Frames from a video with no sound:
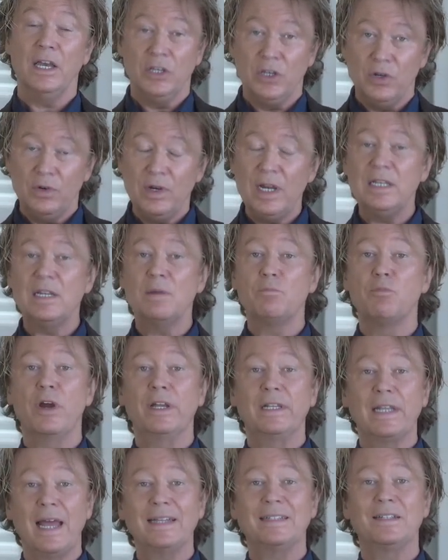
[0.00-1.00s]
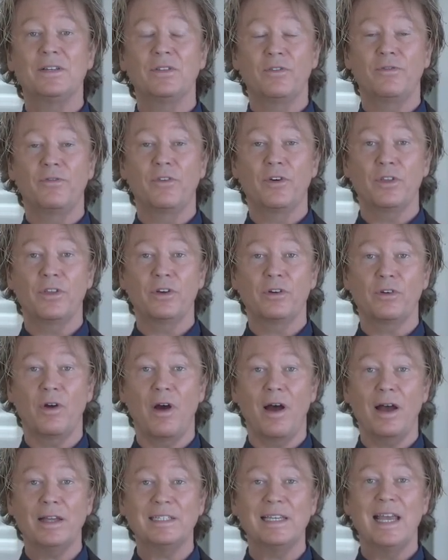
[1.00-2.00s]
You need to bring that to the foot of the
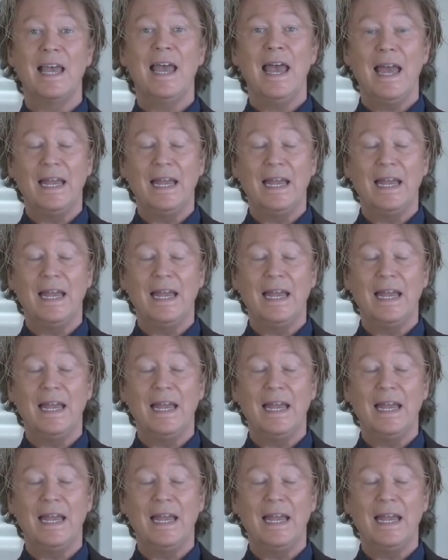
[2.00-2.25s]
cross